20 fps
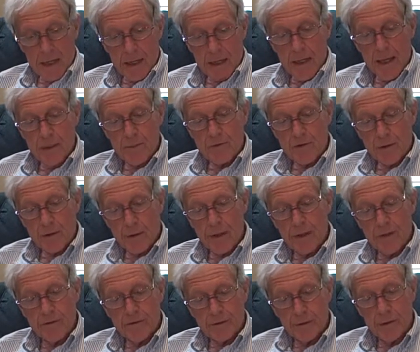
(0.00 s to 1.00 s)
Gabe's
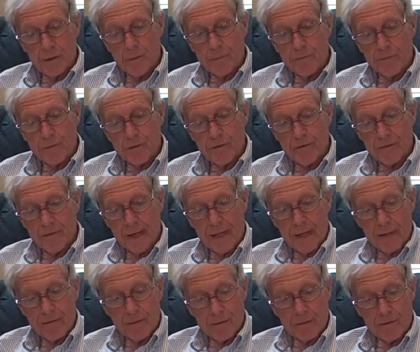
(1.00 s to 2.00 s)
greatest hope for
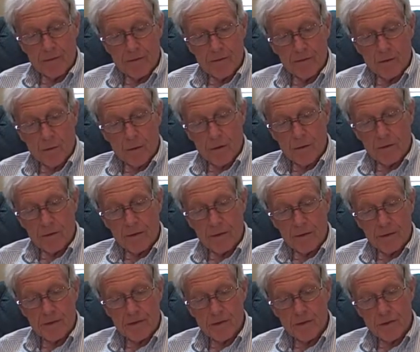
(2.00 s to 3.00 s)
survival in this world
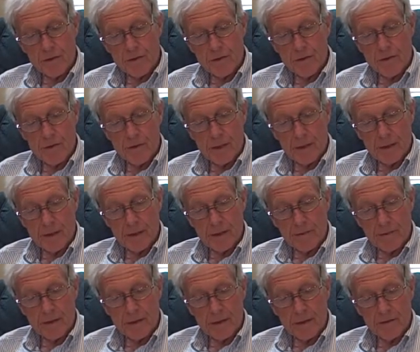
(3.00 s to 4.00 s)
is his true love,
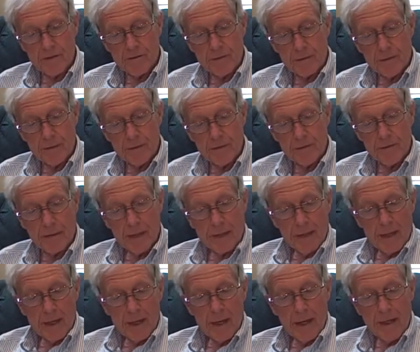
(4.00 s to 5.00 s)
Elizabeth
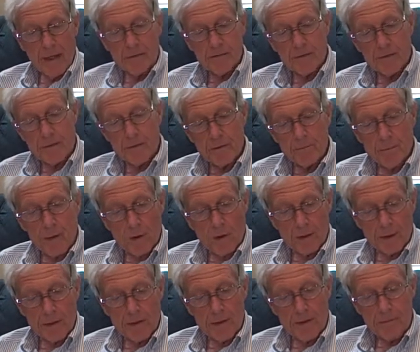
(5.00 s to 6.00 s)
Halcyon
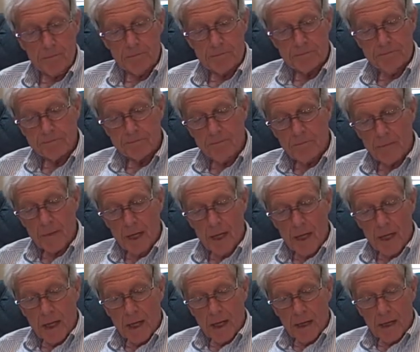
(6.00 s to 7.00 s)
Morgan,
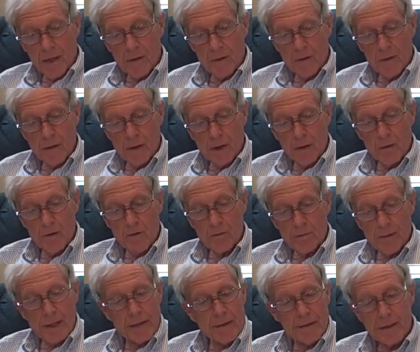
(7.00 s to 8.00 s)
who goes
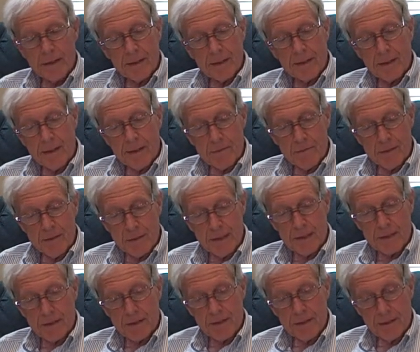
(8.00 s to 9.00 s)
by the nickname
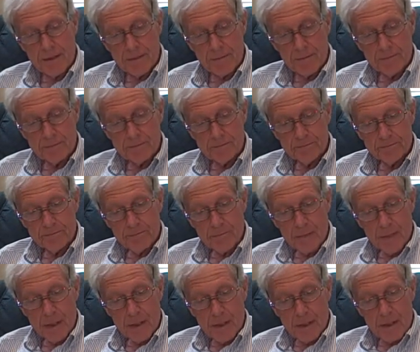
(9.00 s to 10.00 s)
Sis.
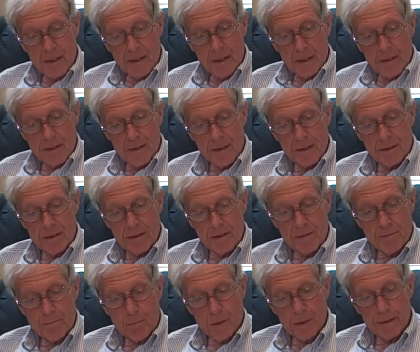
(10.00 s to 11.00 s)
Sis,
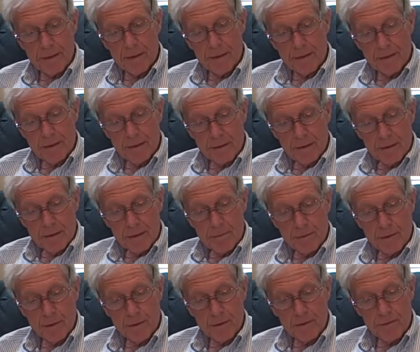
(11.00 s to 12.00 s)
brilliant,
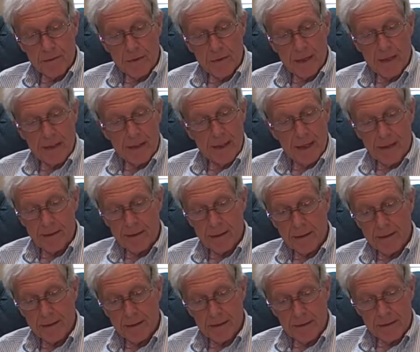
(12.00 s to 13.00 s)
beautiful, and
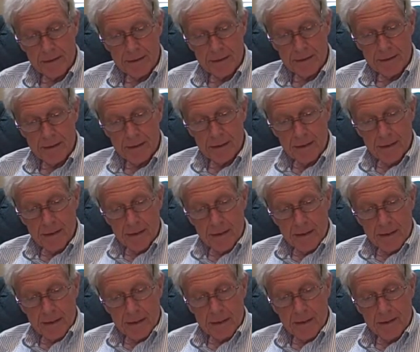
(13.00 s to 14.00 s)
athletic,
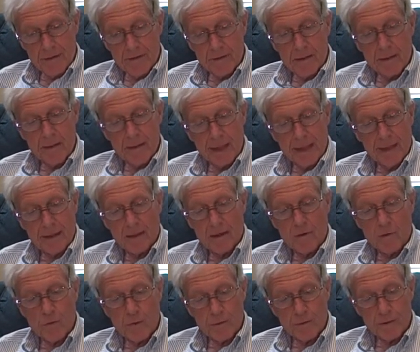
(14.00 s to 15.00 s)
is an anchor
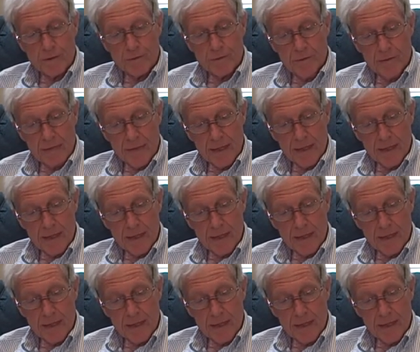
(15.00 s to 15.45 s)
woman for a